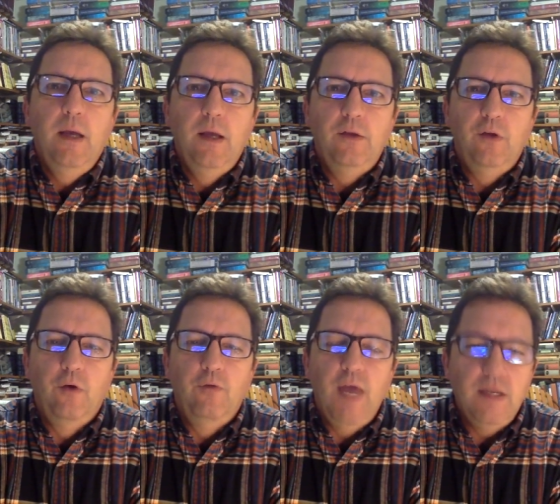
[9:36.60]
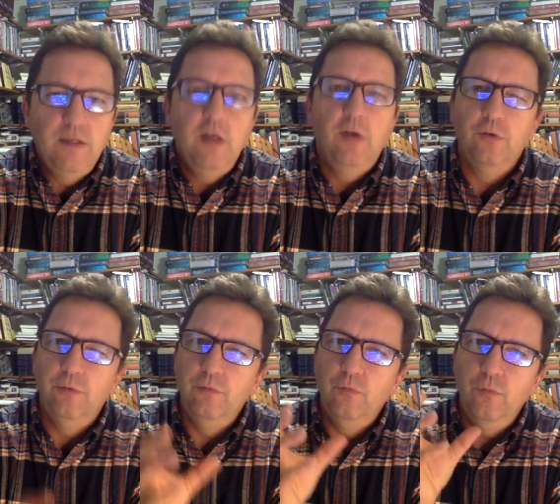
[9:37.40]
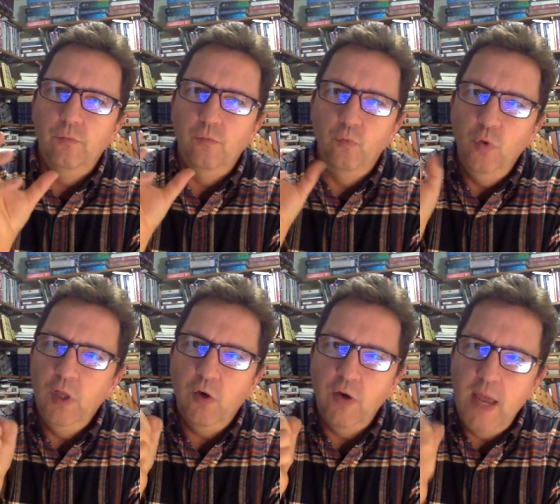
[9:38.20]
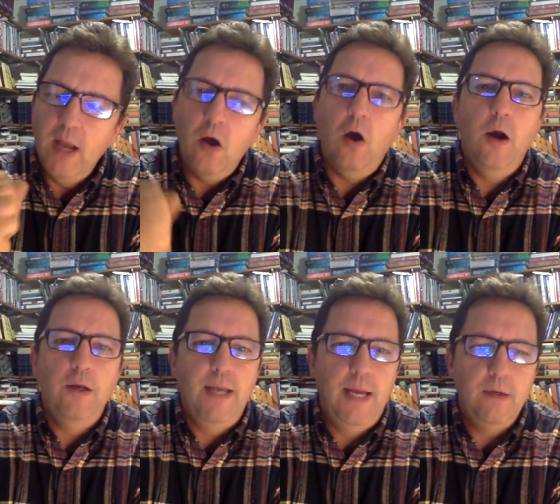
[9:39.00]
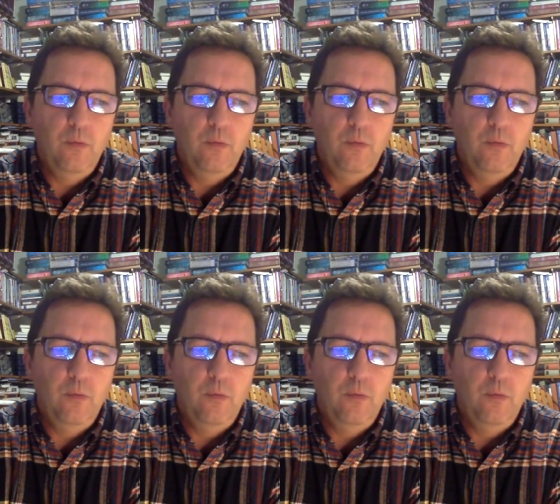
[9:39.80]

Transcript: So Van Til's really going to hit hard that